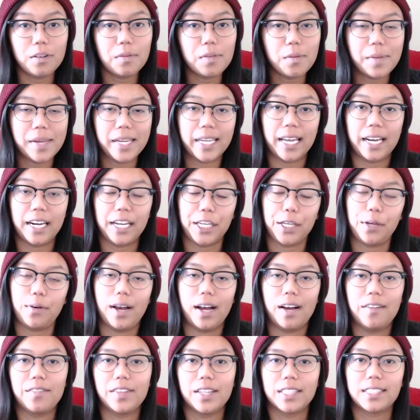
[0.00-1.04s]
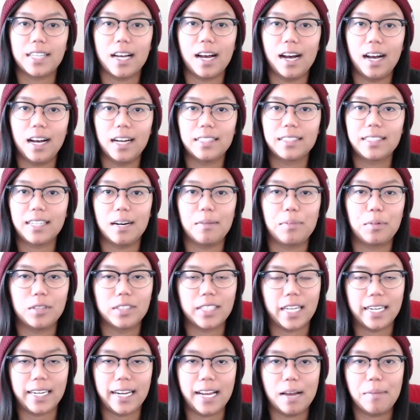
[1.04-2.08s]
the beginning, you have this odd couple
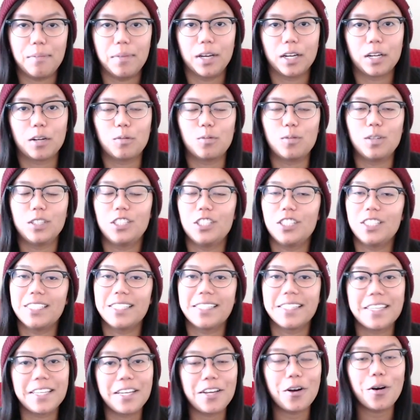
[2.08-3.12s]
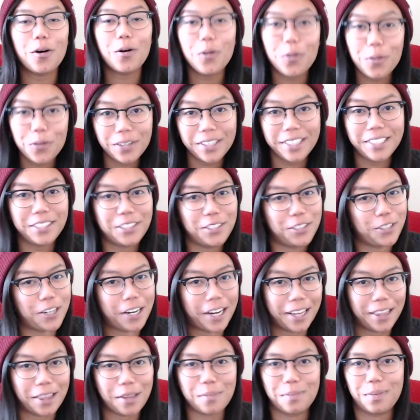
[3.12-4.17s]
dynamic, which is the oldest
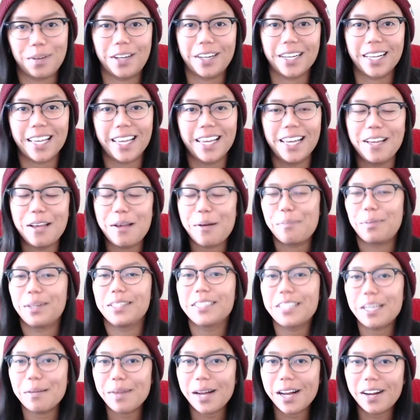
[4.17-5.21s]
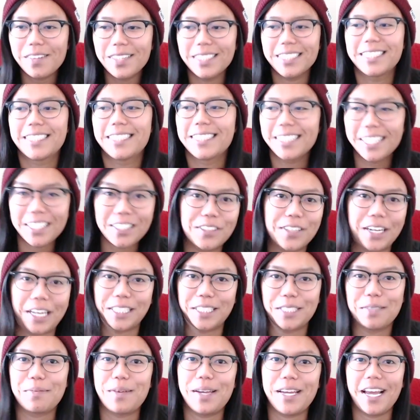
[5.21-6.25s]
trick in the book, but somehow it still
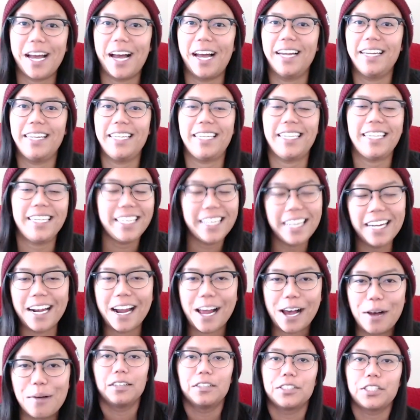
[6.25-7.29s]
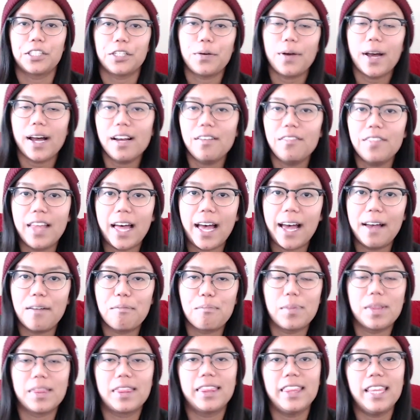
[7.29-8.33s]
gets me. I eat it up. So you have
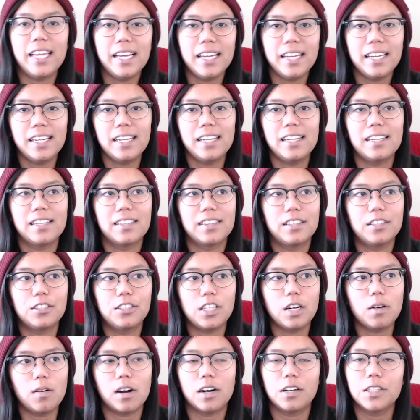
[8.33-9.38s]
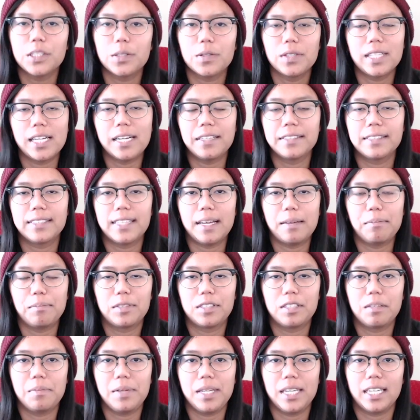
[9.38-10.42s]
that, but then the show also allows them
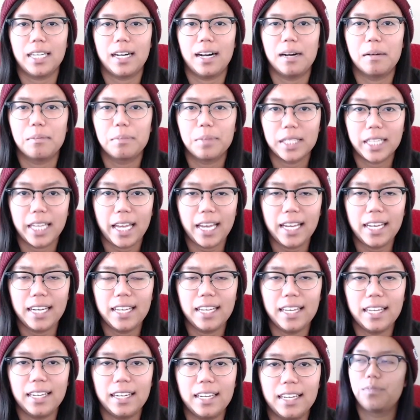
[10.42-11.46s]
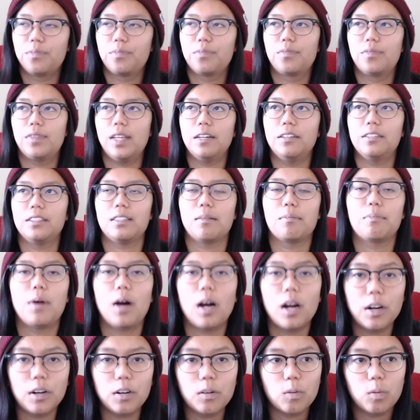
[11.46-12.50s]
to be complicated. There's a
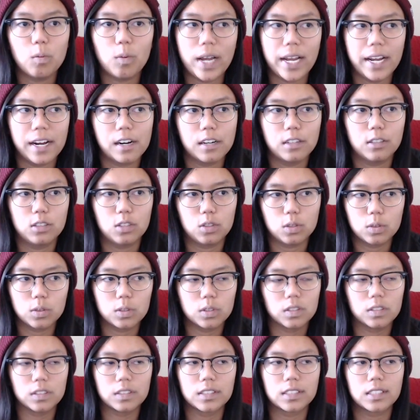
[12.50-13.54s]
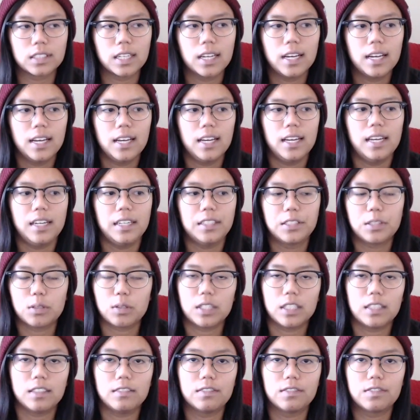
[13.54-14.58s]
part where Jules is
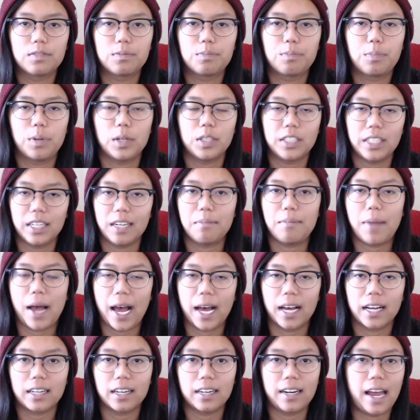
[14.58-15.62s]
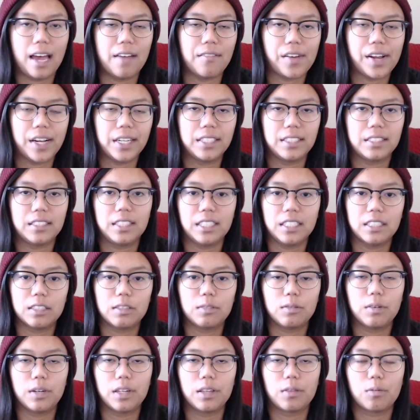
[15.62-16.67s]
sort of pushing back on having to
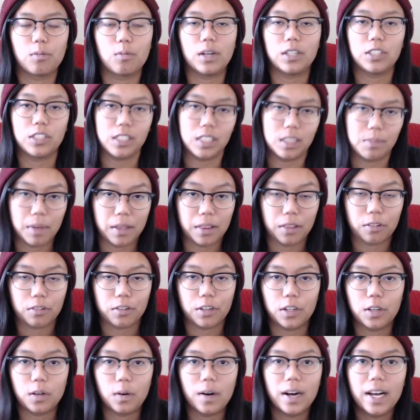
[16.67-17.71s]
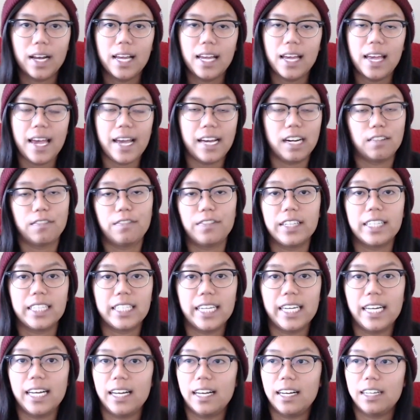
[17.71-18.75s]
deal with what she's been through, and
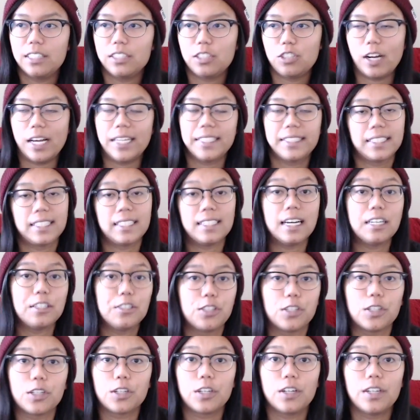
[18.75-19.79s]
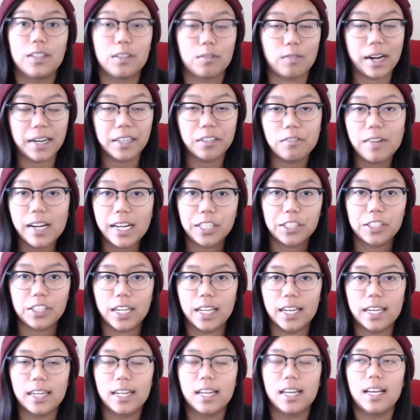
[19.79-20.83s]
Ophelia tries to nudge her in the right
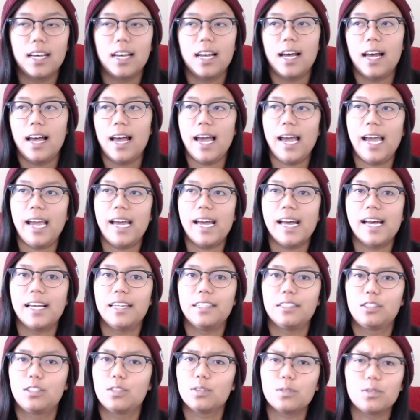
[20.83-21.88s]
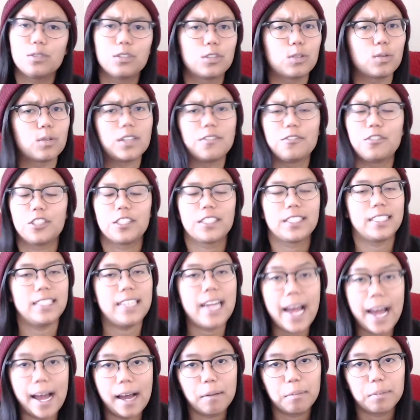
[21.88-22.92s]
direction. and Jules sort of just
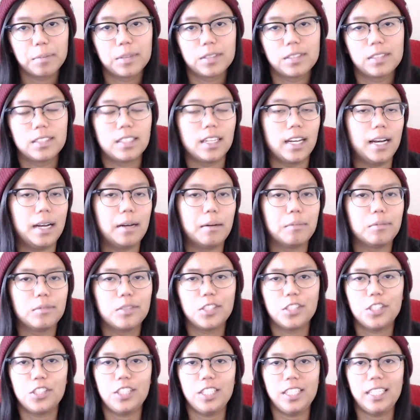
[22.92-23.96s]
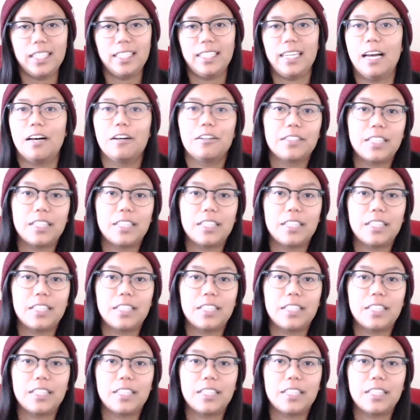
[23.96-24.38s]
snaps. She yells